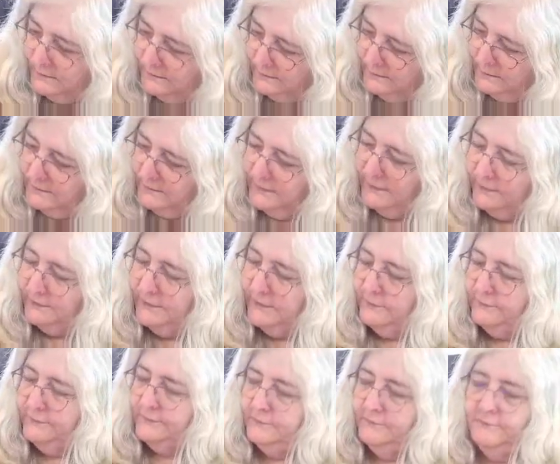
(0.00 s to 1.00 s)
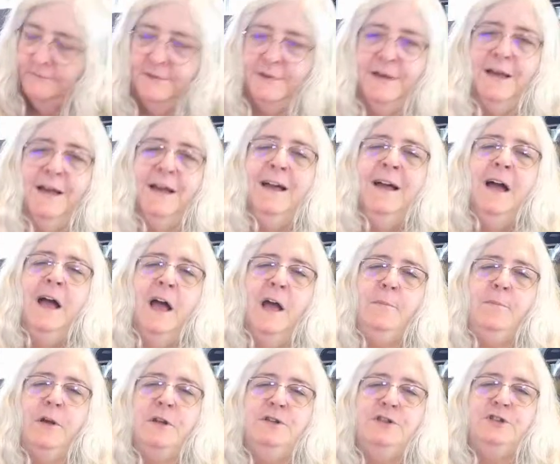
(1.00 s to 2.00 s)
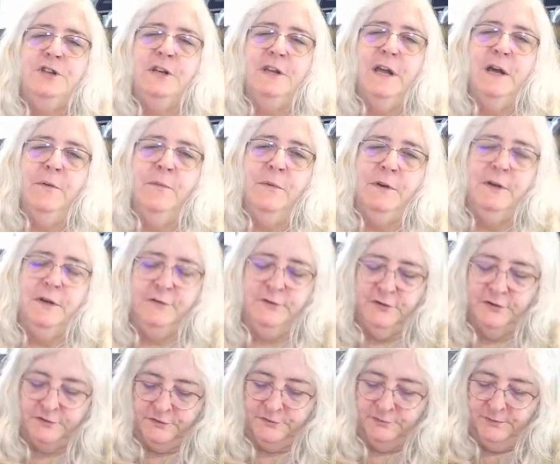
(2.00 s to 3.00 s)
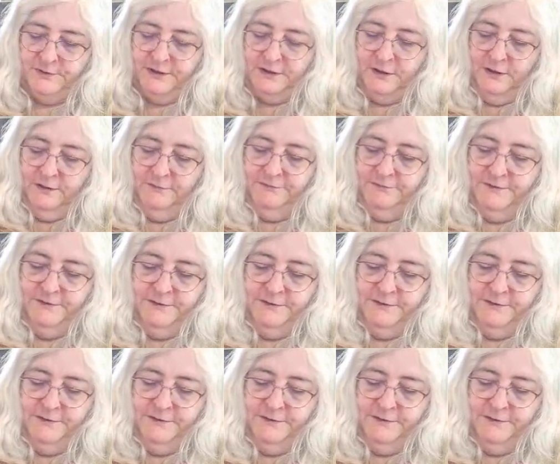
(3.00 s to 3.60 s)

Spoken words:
There it is. I punched it out when I took the ring off it.